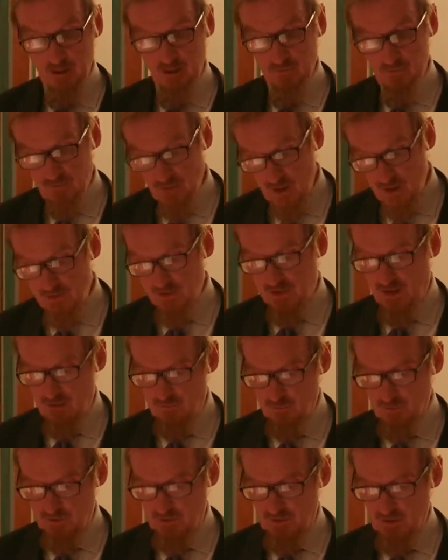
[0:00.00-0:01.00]
A further
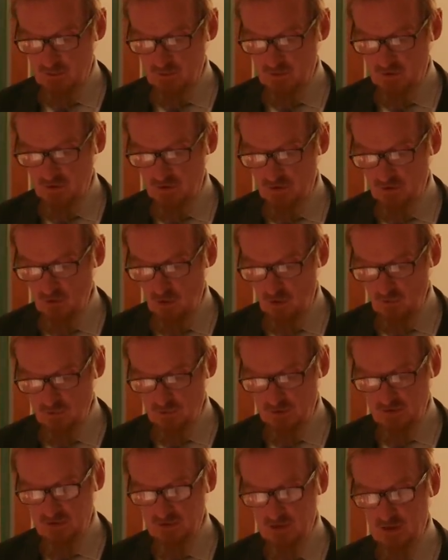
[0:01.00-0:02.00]
government commission is
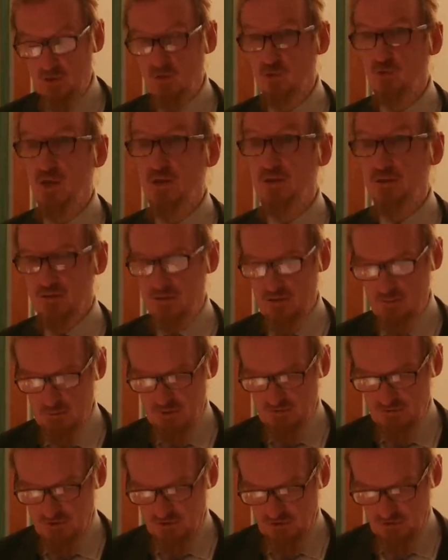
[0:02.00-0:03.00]
offering to accredit
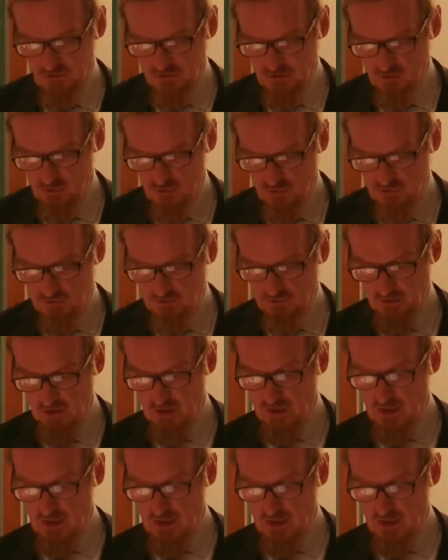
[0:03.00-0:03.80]
madrasa degrees